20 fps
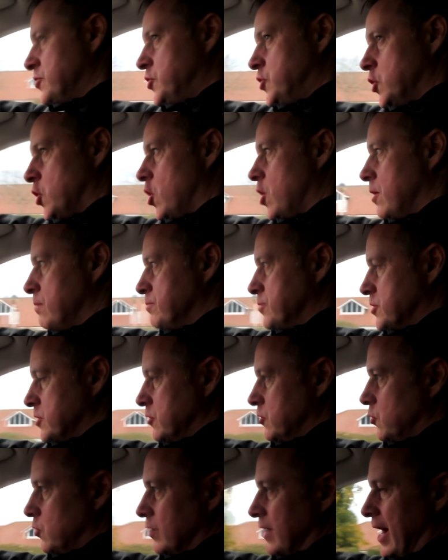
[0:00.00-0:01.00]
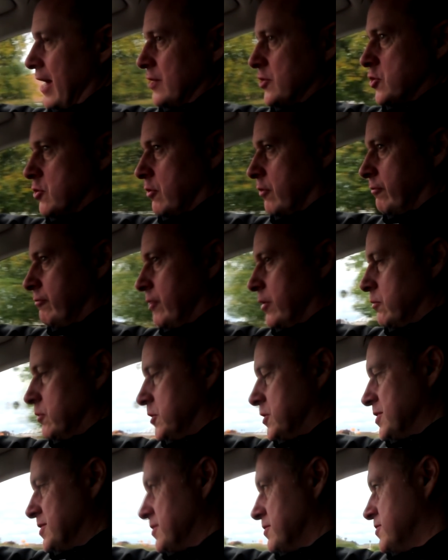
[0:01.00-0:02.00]
jobs and all that sort of thing,
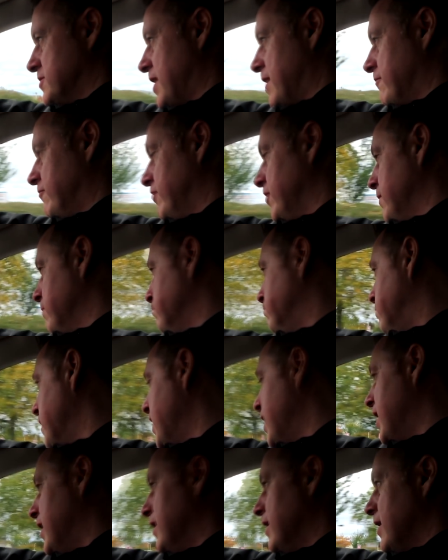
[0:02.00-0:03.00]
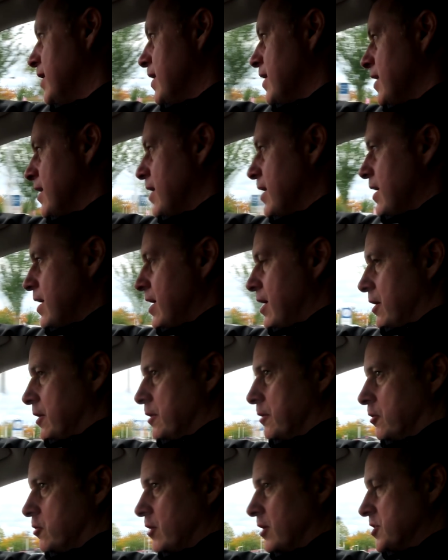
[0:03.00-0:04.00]
which is a sad thing. But
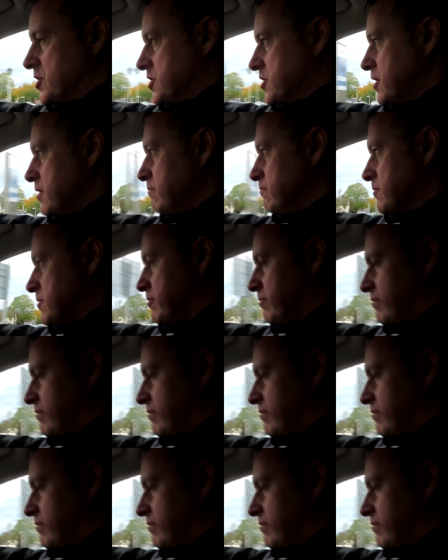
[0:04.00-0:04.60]
the grand schemes,